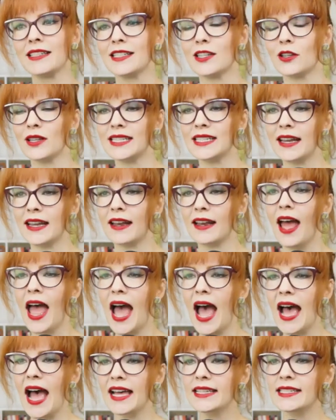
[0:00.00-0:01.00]
So they said,
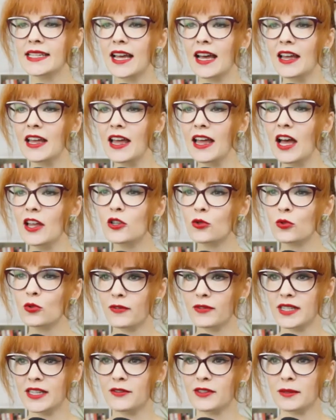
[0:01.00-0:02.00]
as a
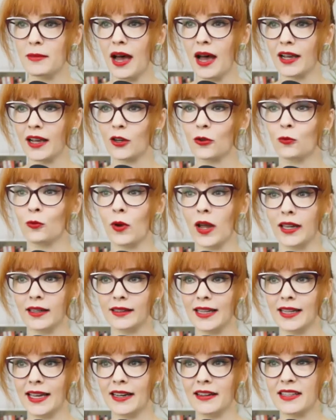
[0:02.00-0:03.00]
derivatives market
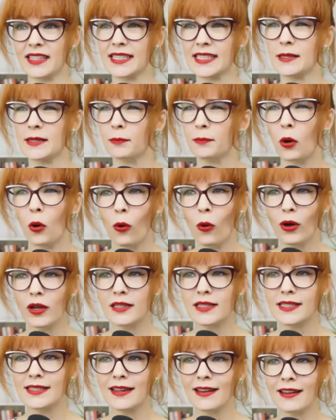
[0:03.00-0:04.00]
regulator that
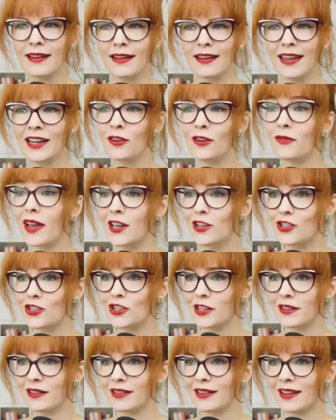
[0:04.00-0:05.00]
supports
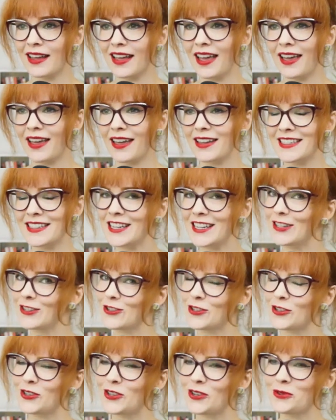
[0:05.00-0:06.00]
innovation and
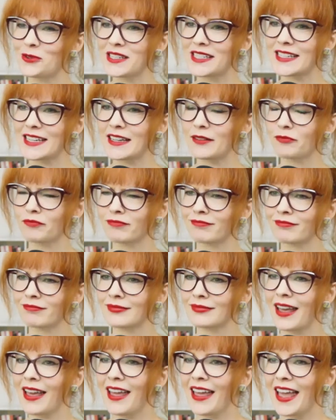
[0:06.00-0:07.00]
ingenuity,
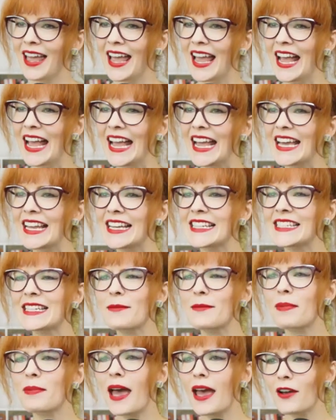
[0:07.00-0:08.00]
it is
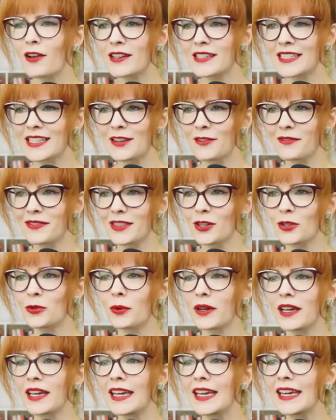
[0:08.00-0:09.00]
imperative that
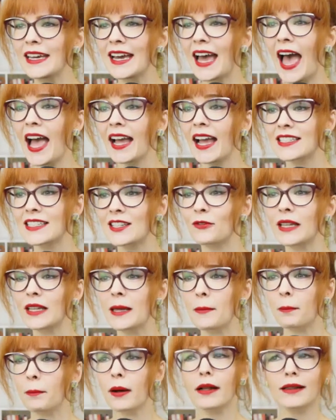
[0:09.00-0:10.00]
we
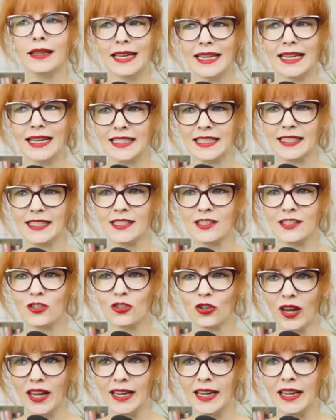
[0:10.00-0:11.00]
actively police
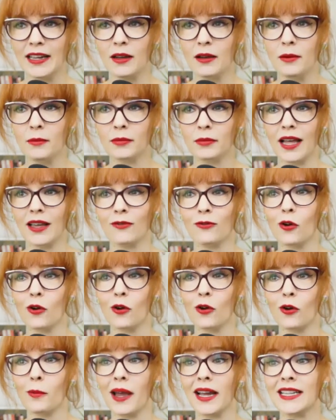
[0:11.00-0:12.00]
trading
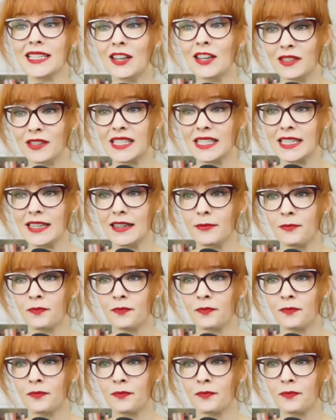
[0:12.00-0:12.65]
platform activity